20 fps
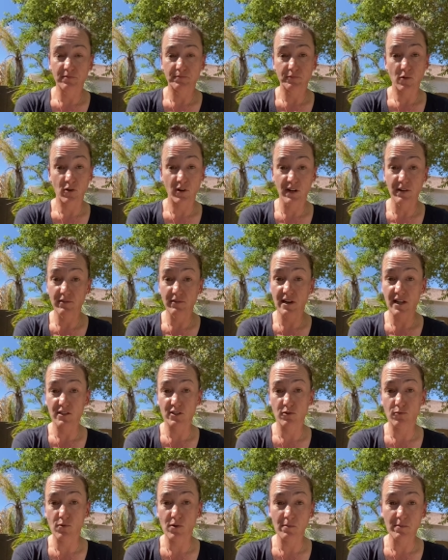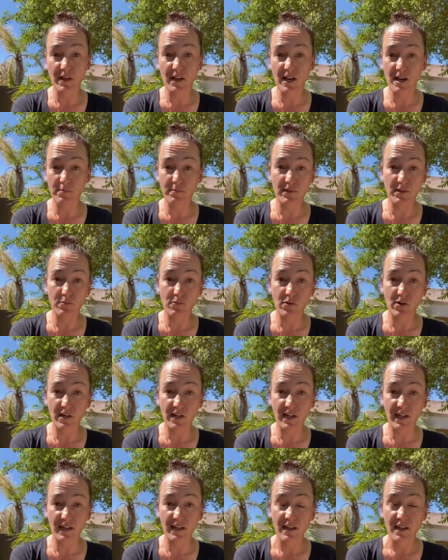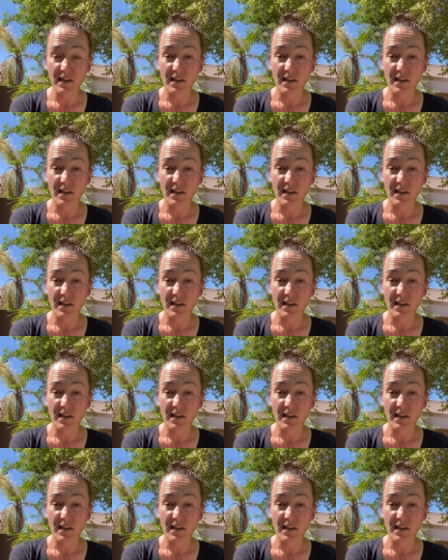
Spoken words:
or even as you're warming up in the morning,